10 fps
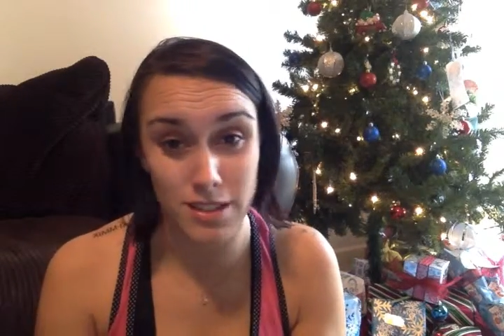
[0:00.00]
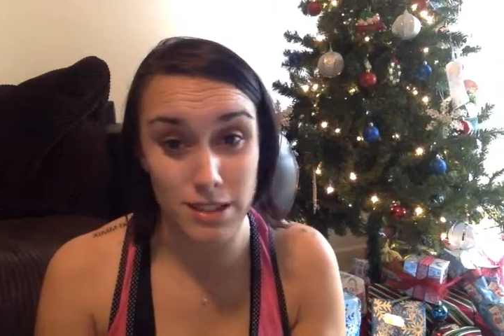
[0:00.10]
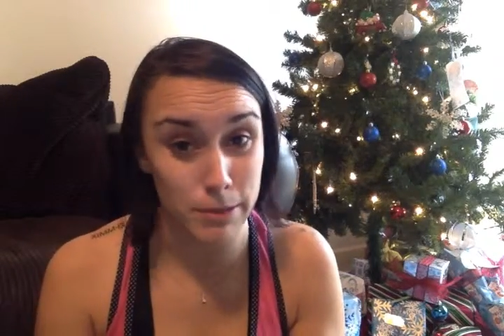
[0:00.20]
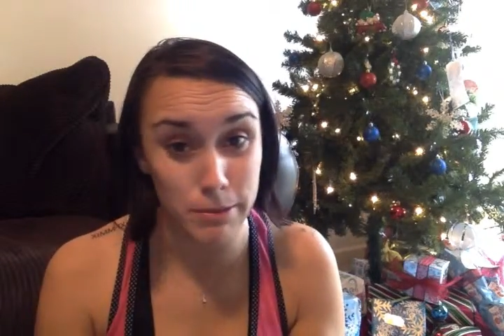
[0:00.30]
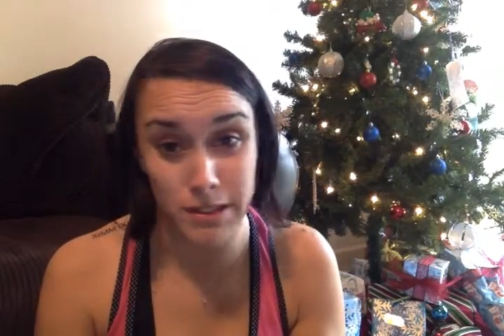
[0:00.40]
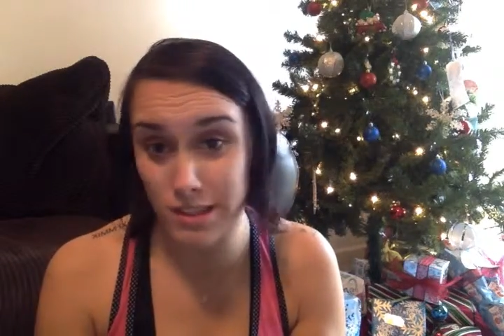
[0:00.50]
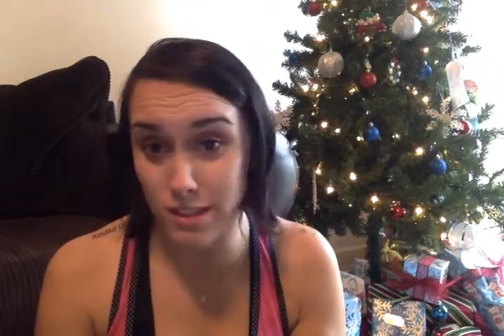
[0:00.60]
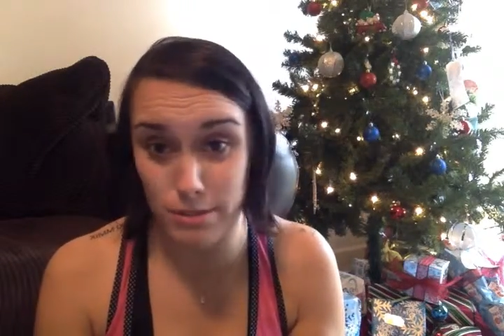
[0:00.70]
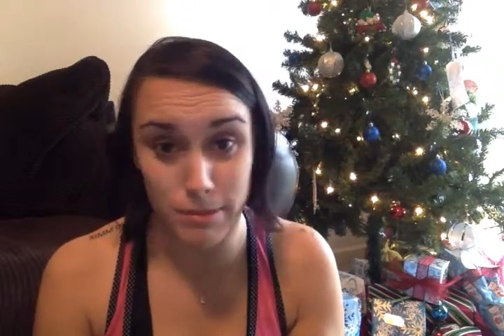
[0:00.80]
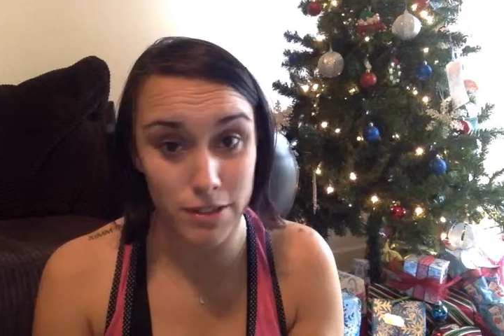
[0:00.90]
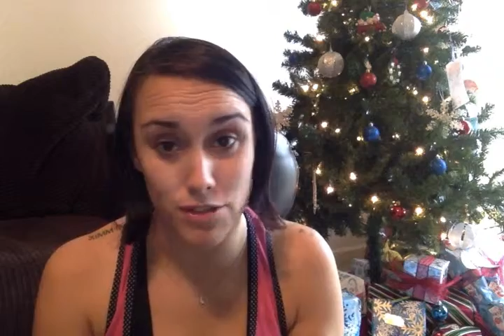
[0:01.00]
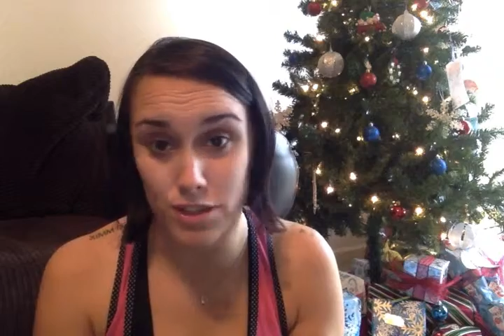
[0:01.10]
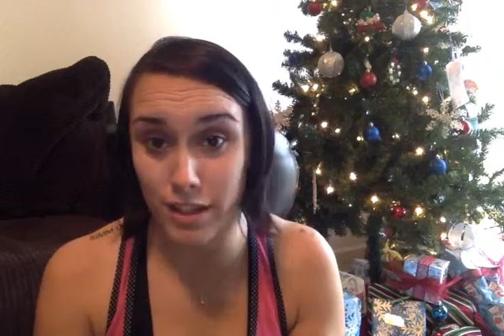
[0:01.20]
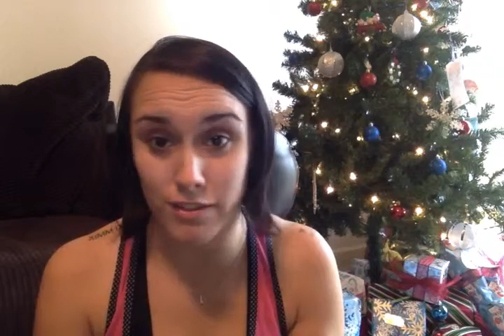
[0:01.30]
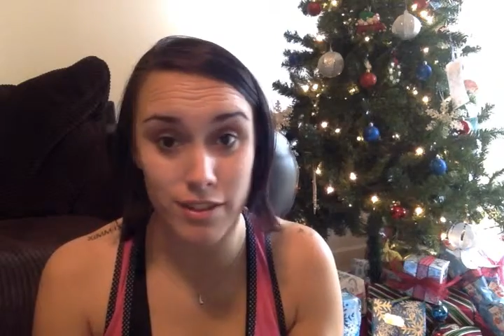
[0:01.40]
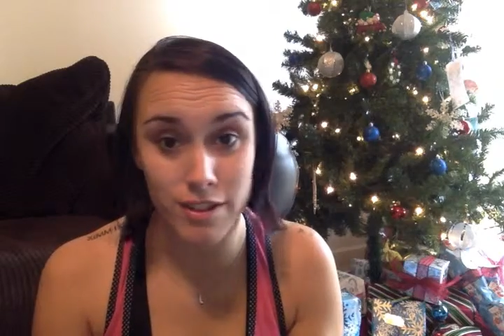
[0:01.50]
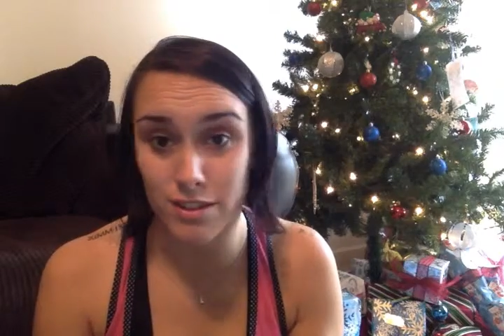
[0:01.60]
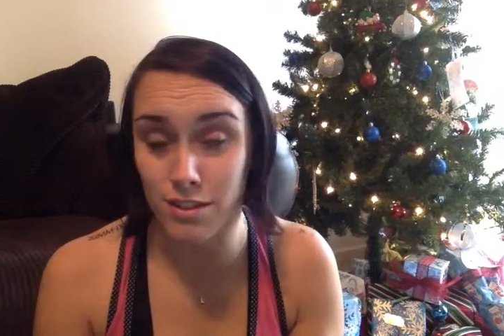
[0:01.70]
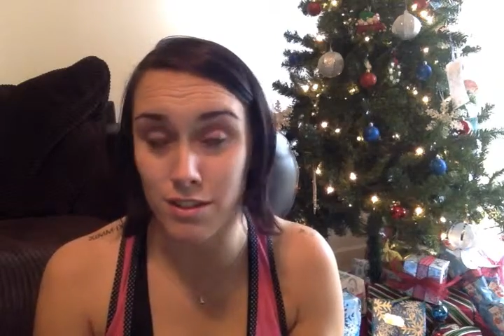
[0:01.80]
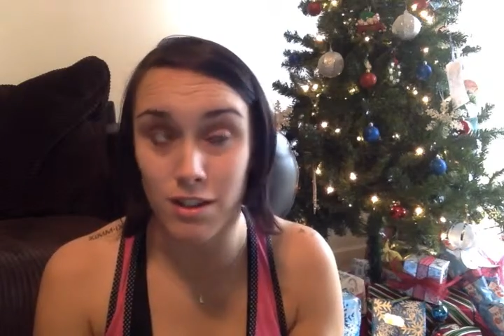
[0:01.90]
this mama needs some energy after
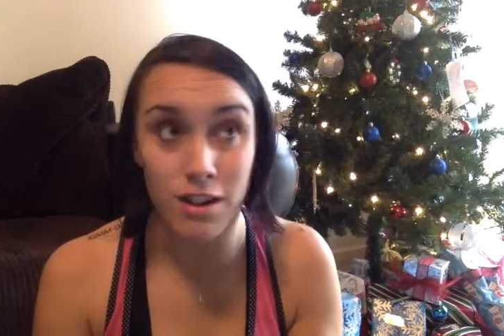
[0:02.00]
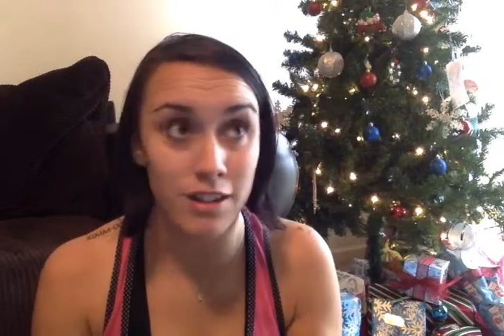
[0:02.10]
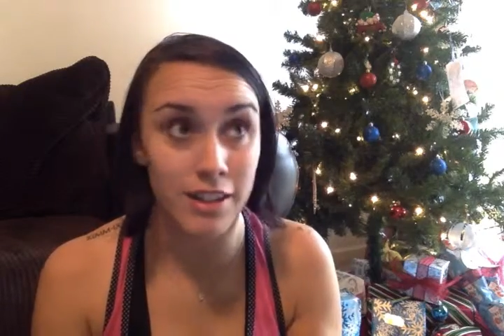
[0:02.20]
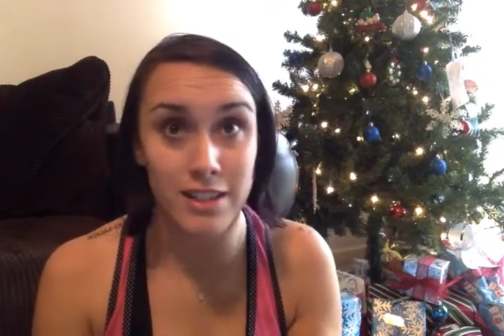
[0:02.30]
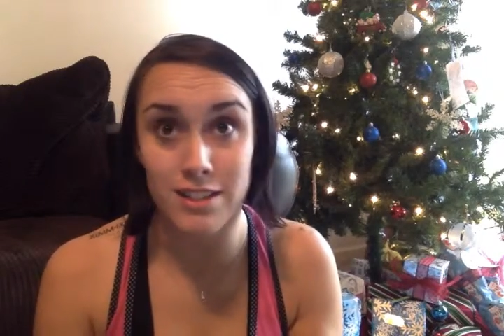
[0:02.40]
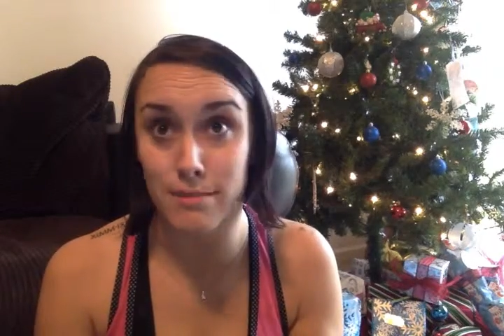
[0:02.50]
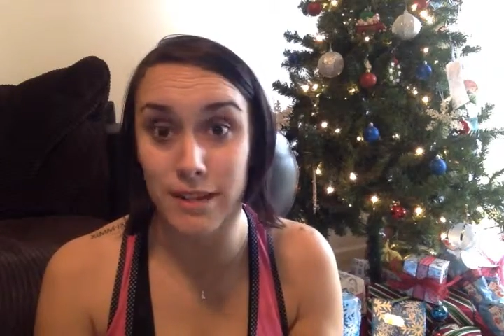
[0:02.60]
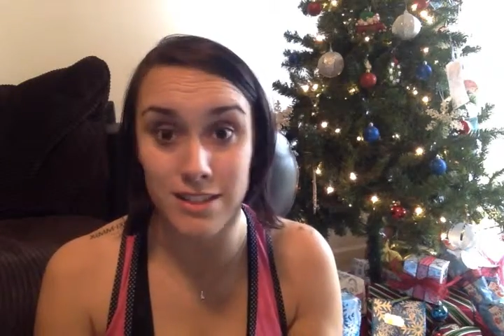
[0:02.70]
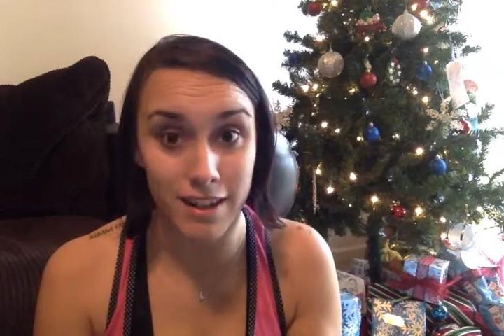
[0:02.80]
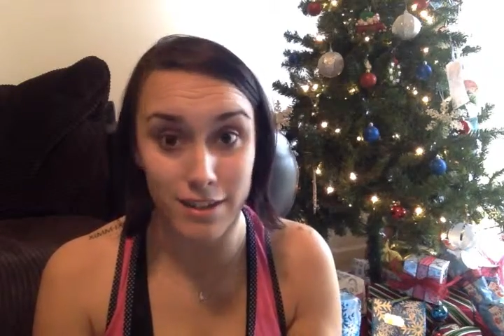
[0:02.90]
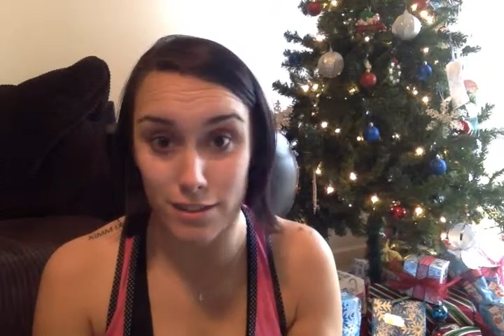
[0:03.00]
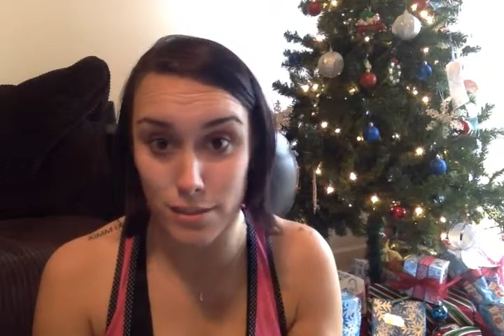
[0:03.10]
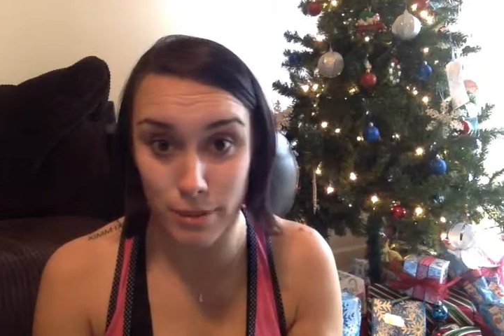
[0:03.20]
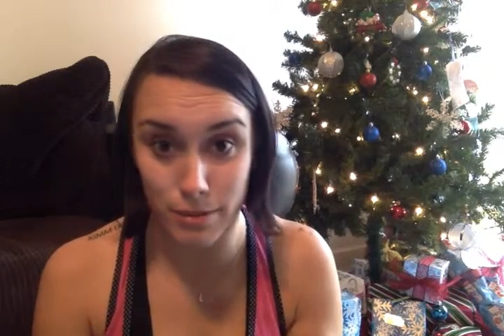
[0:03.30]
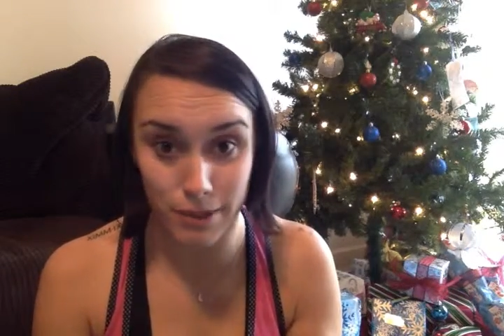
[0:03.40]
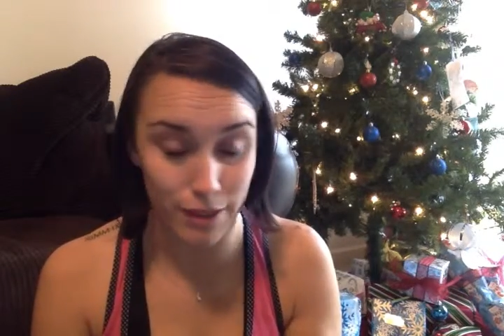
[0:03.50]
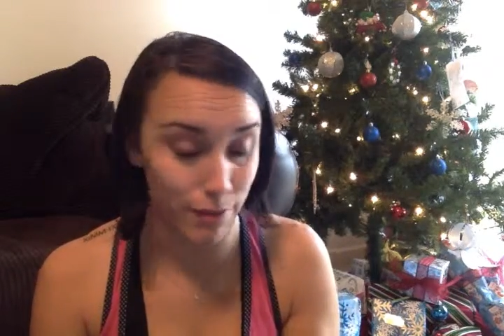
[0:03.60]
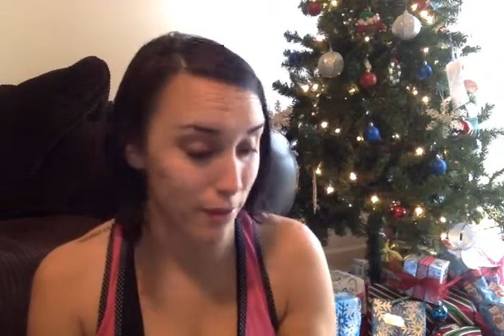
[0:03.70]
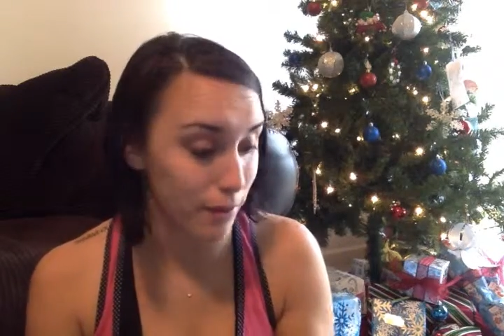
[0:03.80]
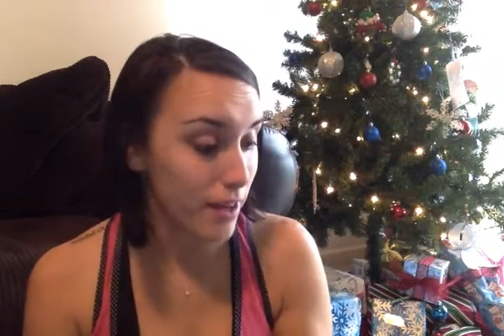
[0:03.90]
these long nights that my toddler is putting me
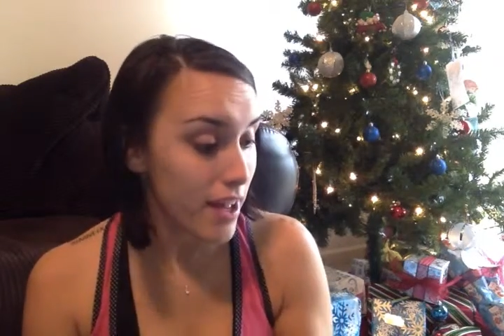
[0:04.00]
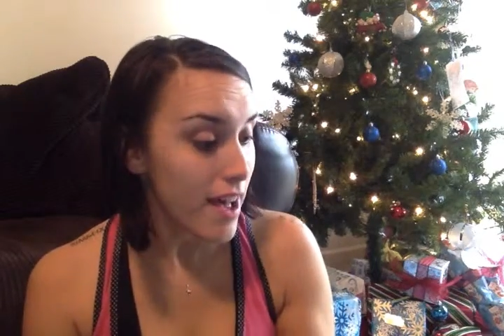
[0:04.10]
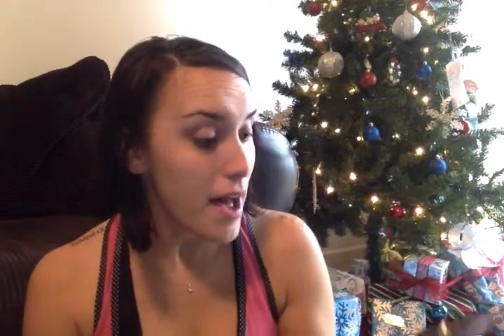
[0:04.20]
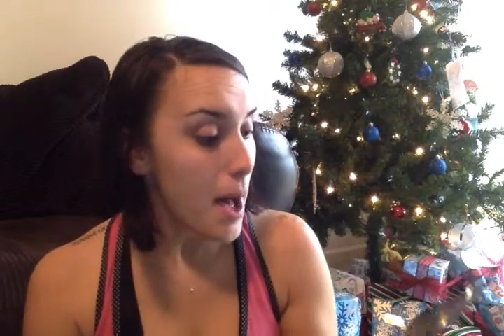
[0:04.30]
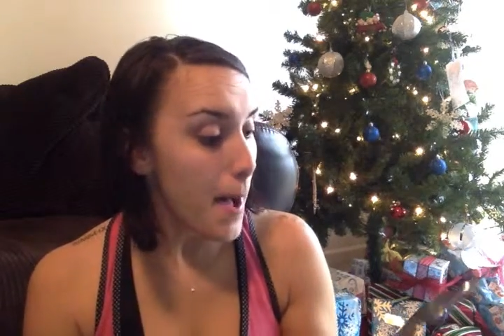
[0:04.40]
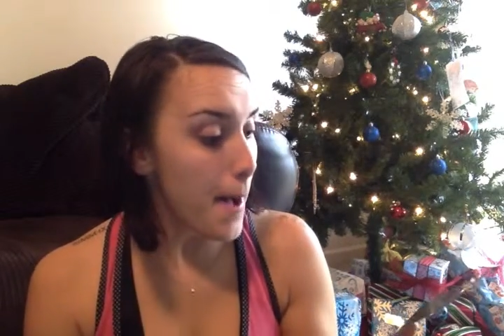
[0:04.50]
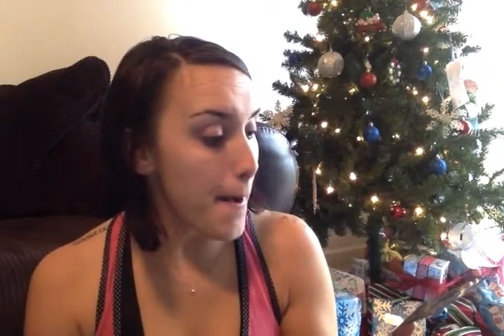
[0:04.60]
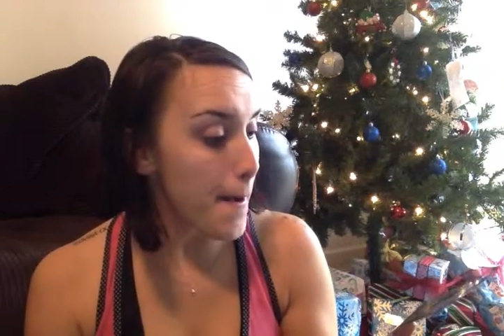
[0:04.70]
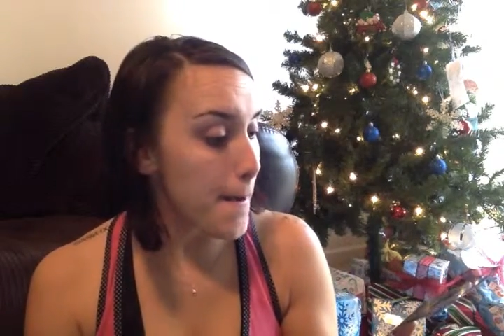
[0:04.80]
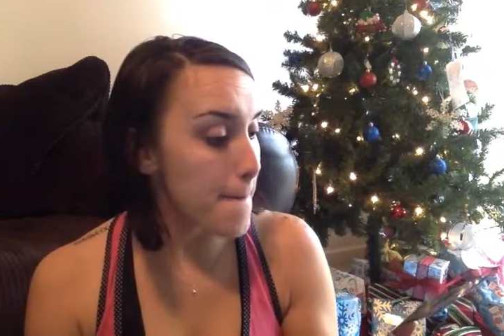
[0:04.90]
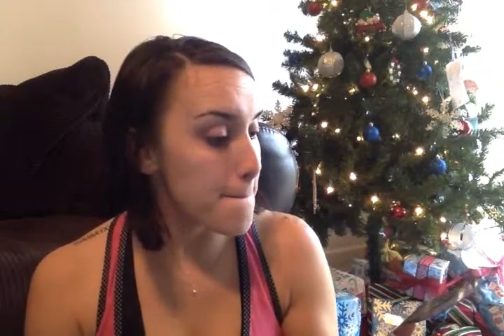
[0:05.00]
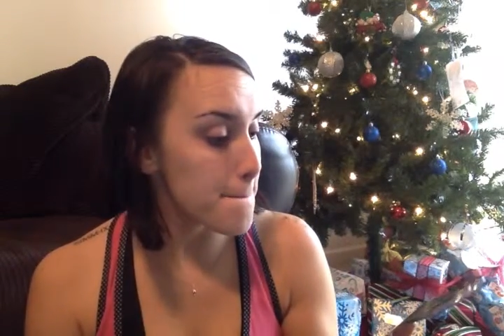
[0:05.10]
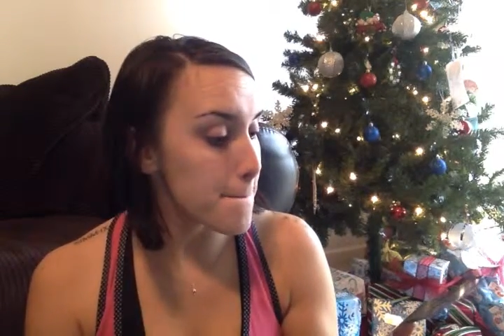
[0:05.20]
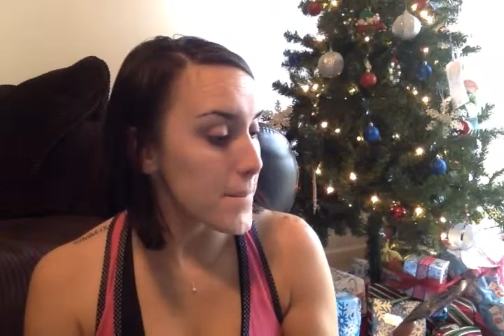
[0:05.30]
through. It's